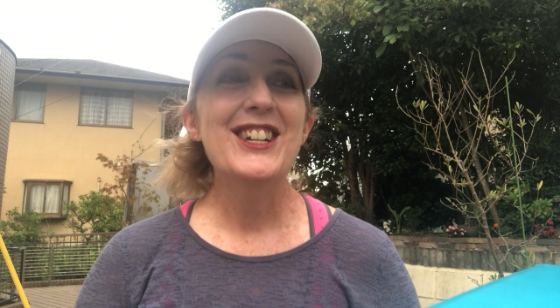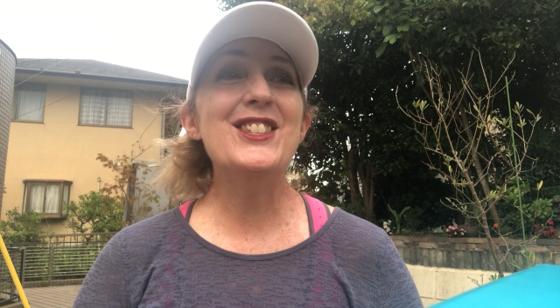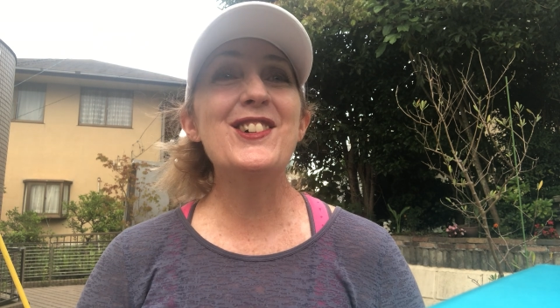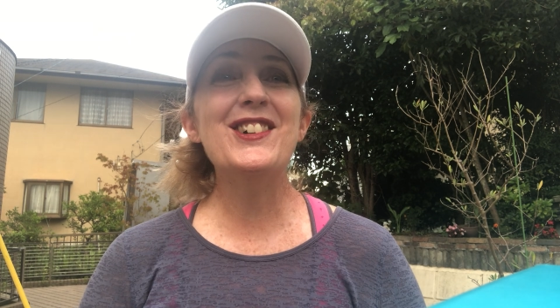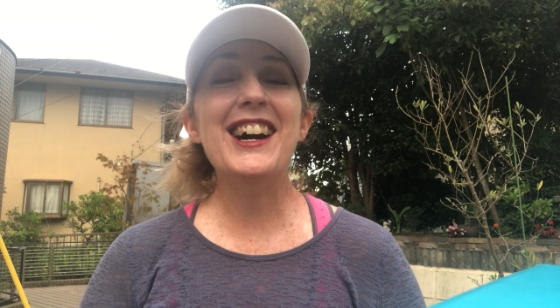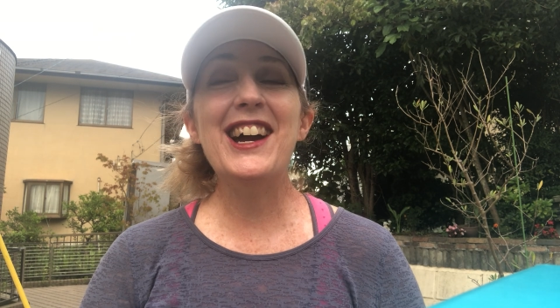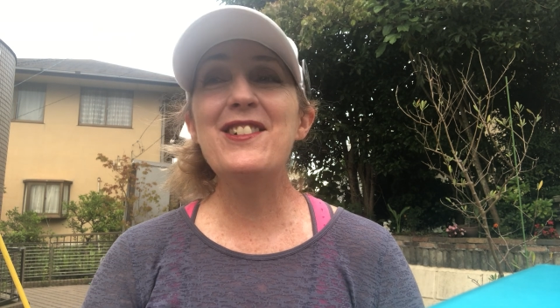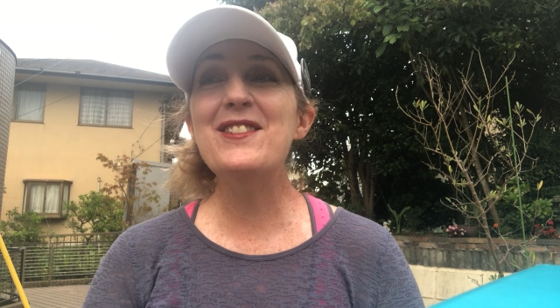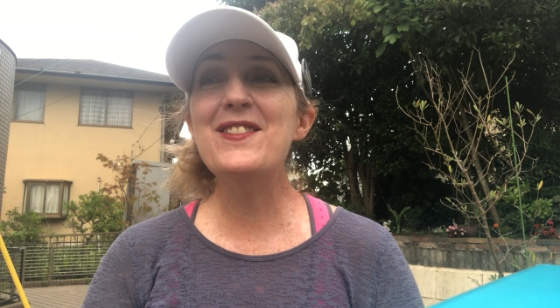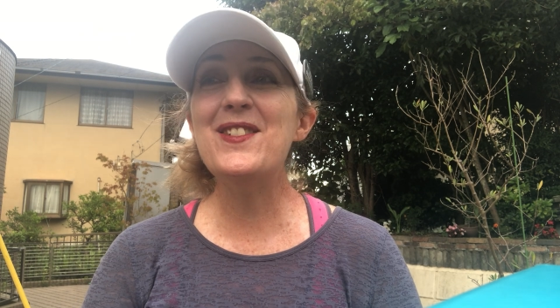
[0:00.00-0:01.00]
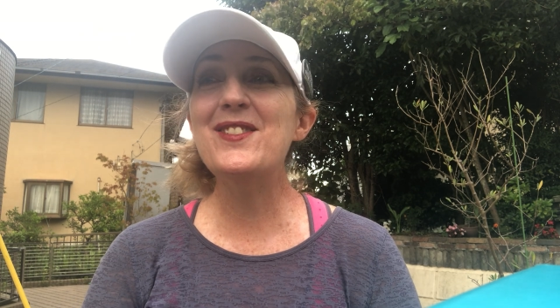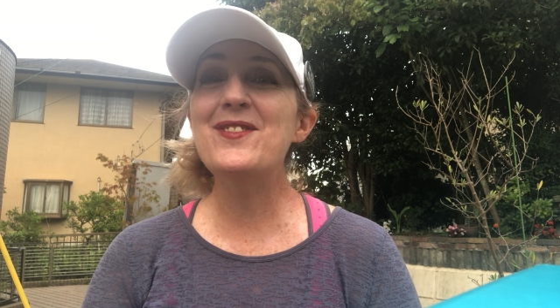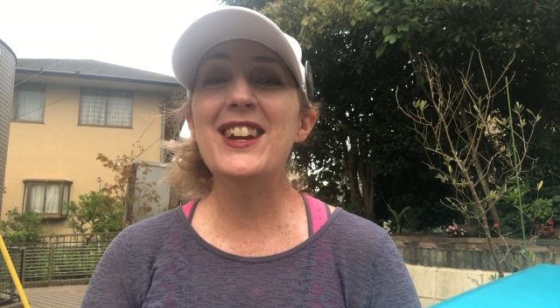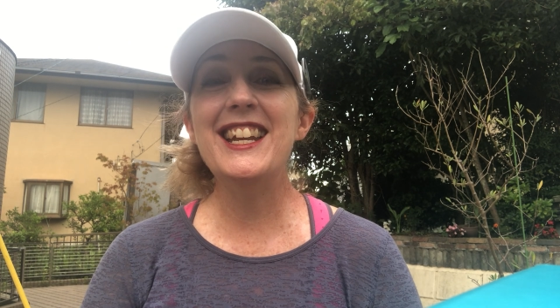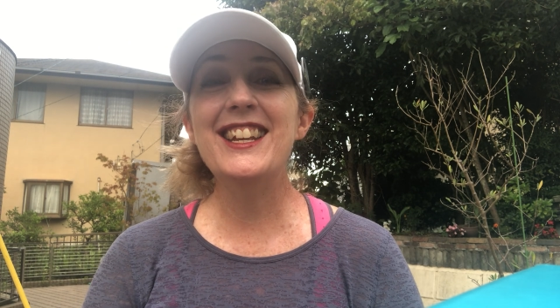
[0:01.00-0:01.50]
So I remember
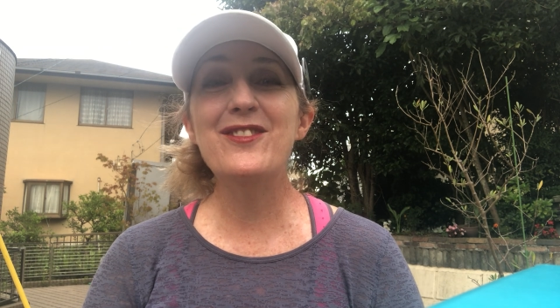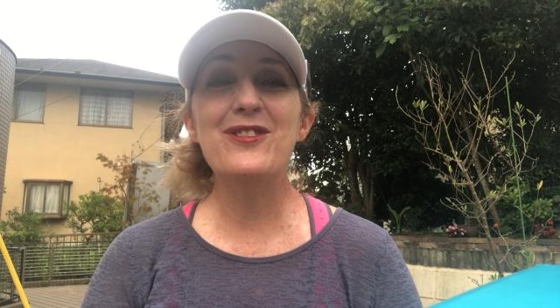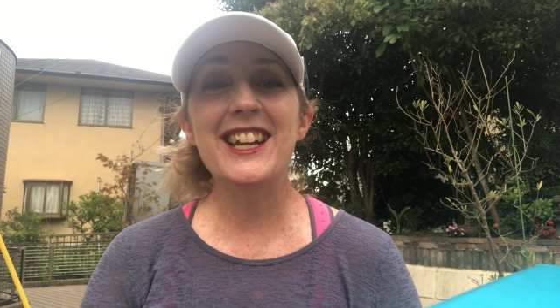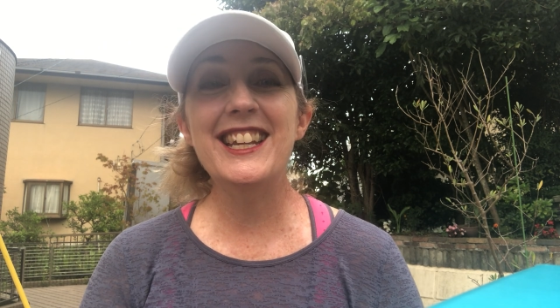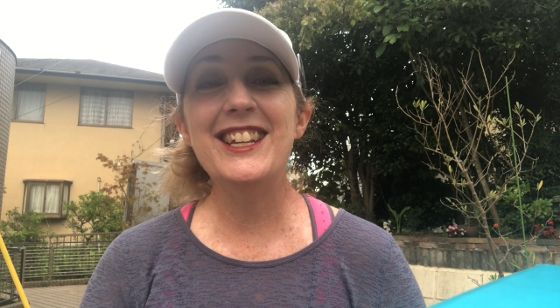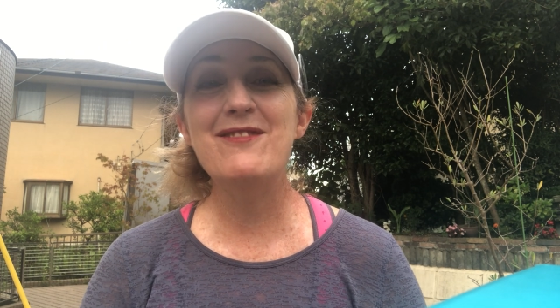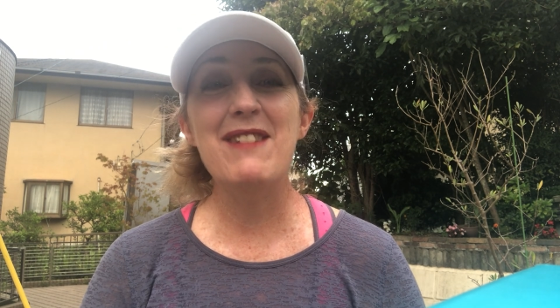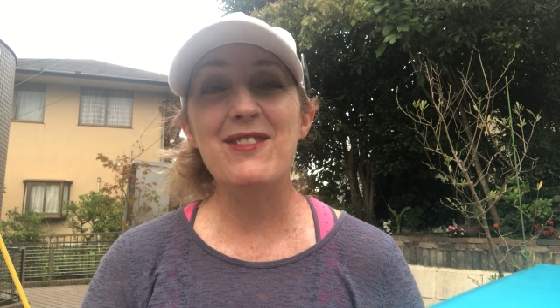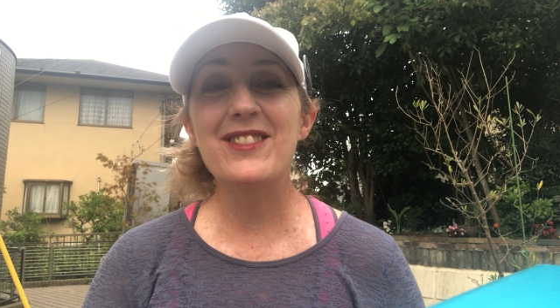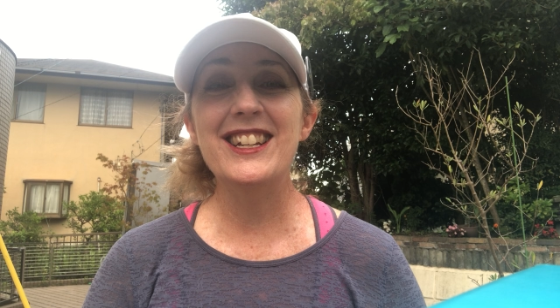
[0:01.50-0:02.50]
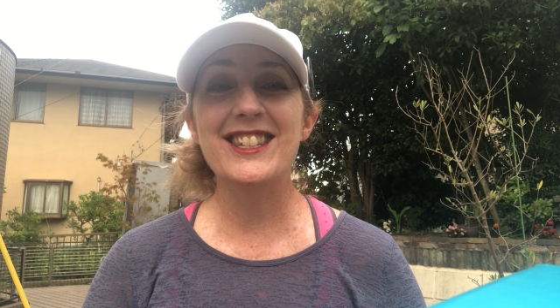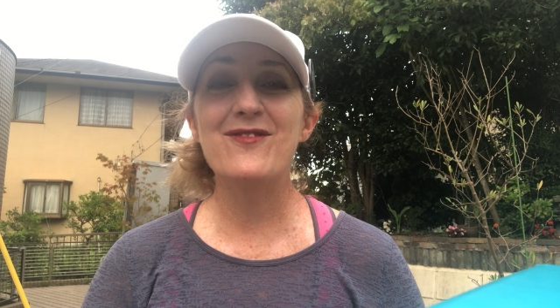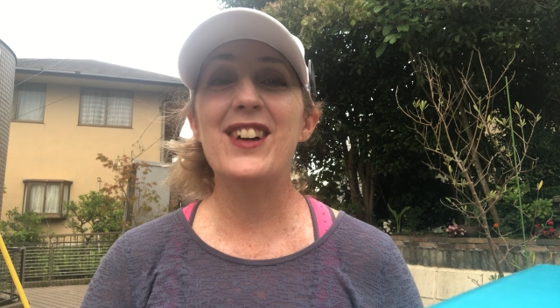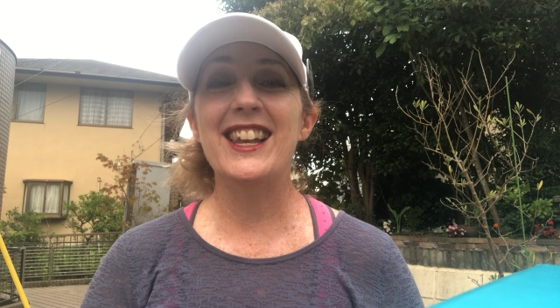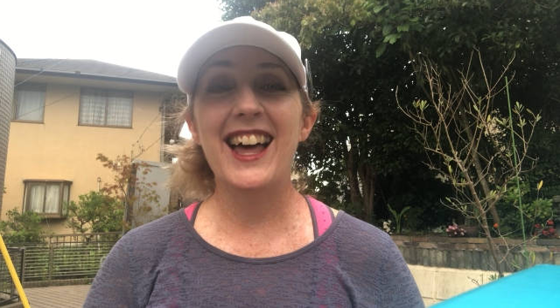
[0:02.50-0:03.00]
many funny memories in
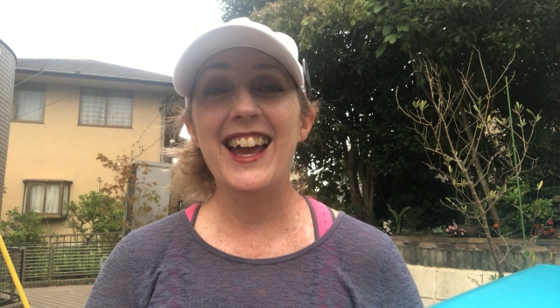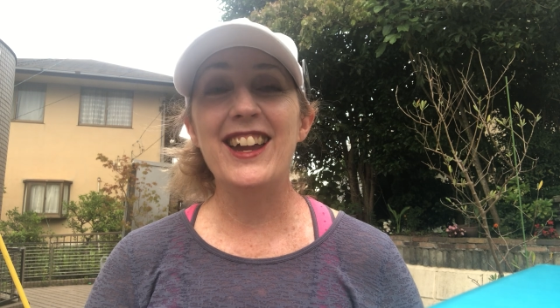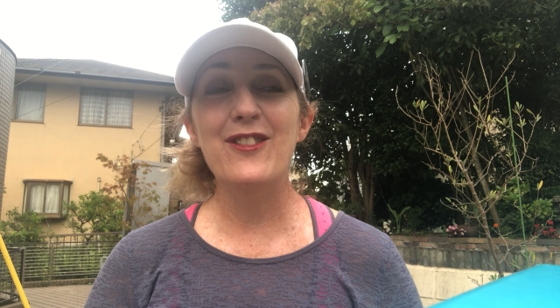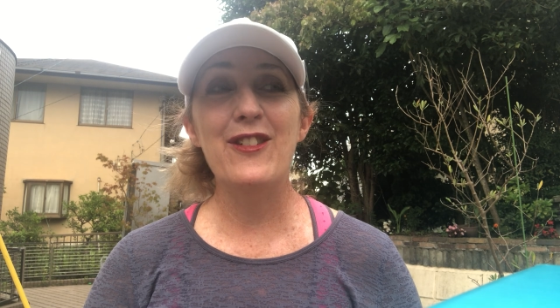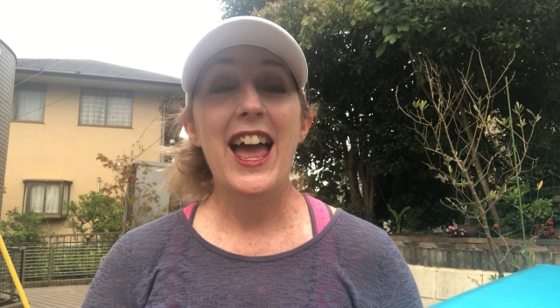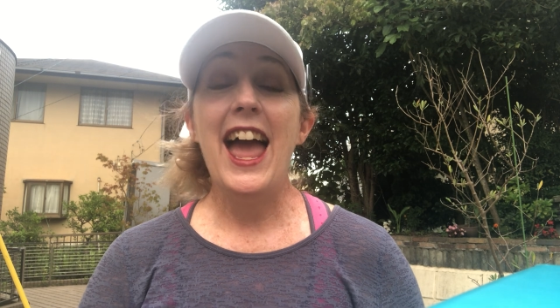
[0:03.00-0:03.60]
my life.